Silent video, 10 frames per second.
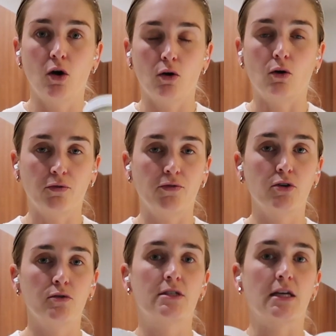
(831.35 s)
Whole
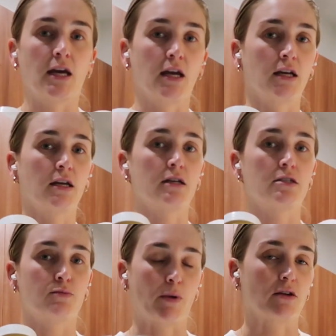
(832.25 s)
Foods and
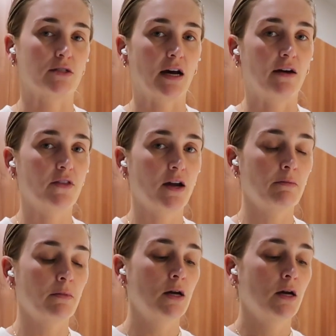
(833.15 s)
Sprouts have
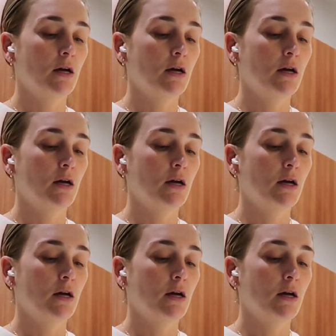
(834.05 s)
them.